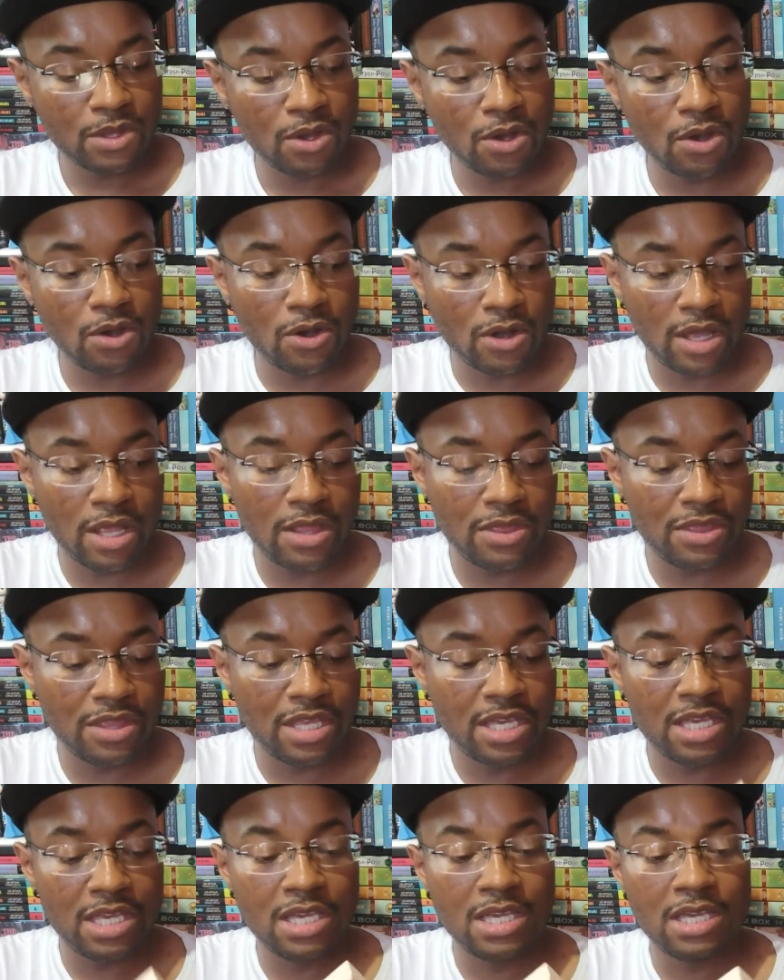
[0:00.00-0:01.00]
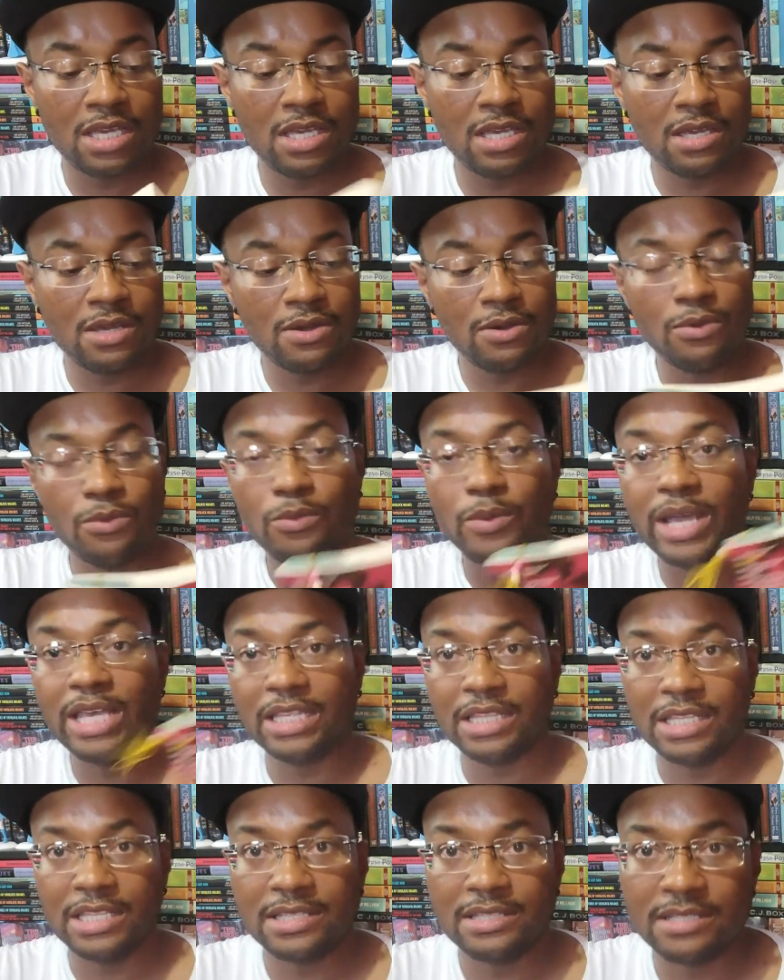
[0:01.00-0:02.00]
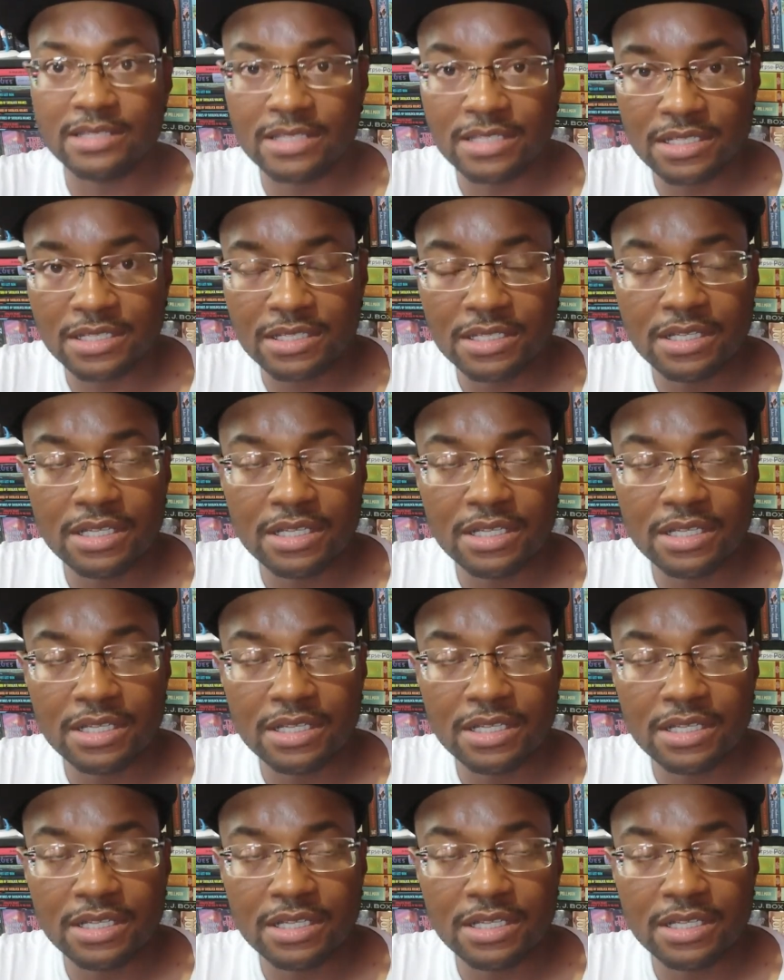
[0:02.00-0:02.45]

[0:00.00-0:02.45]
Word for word: on the wait list.